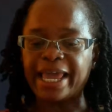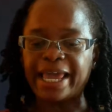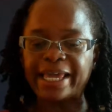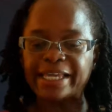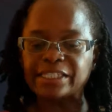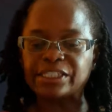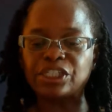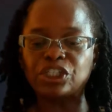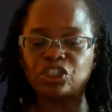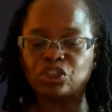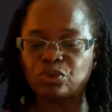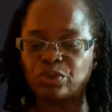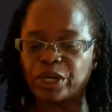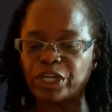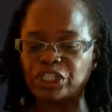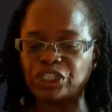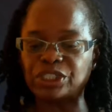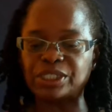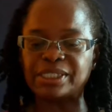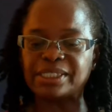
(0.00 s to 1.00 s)
in
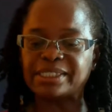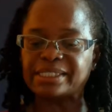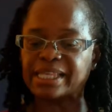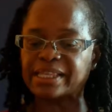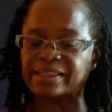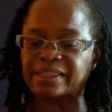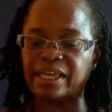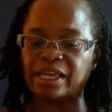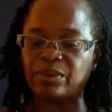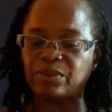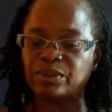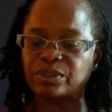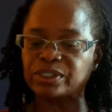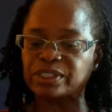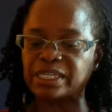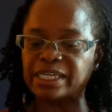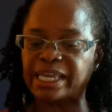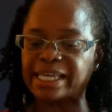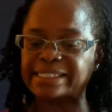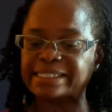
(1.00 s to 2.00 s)
situations that they will
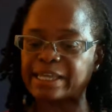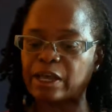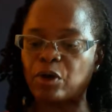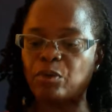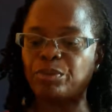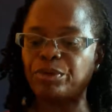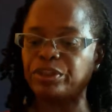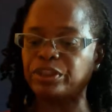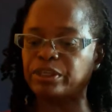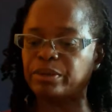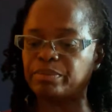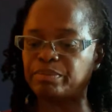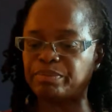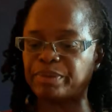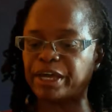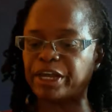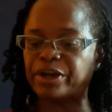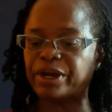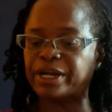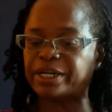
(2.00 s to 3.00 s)
see as helping them
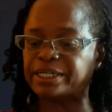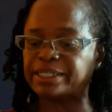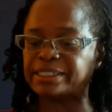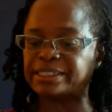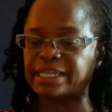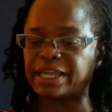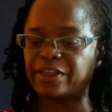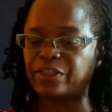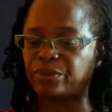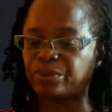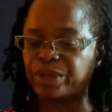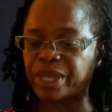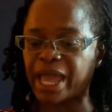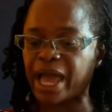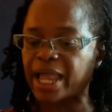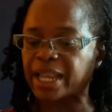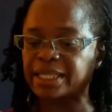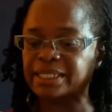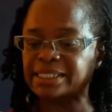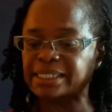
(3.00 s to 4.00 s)
better understand the
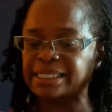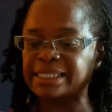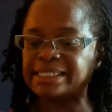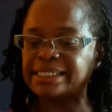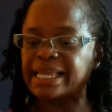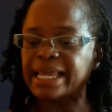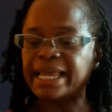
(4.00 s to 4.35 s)
realities